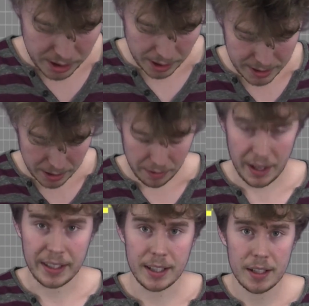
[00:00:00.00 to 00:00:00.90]
like to
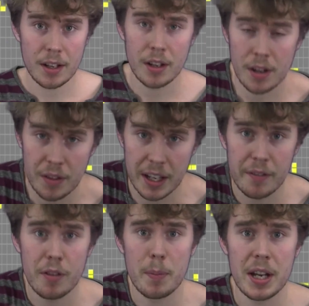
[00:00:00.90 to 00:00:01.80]
thank the
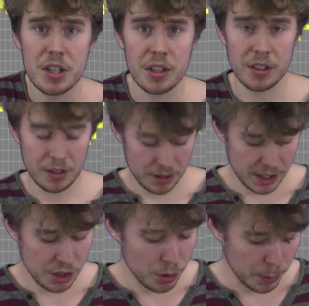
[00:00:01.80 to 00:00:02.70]
information
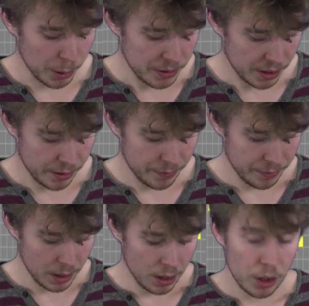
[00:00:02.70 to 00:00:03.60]
distributor
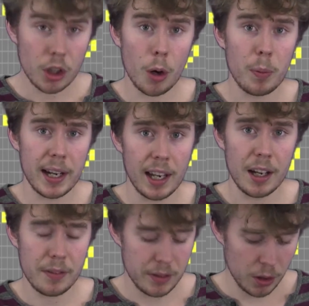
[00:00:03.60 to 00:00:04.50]

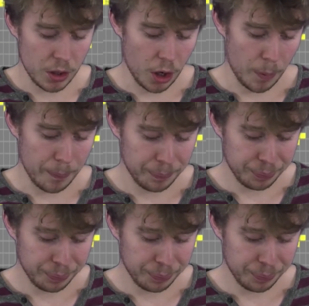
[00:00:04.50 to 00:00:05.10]
ConwayLyf.com